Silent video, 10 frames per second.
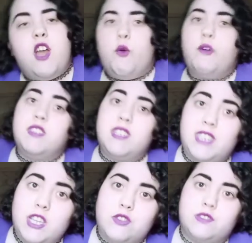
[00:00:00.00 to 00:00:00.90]
What did the
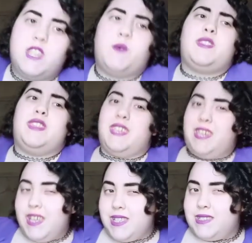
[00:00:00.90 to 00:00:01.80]
teacher say? What did the
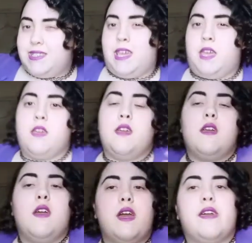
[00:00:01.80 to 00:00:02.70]
kids say?
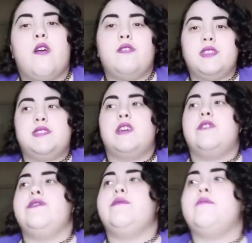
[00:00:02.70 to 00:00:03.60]
Like, all this stuff.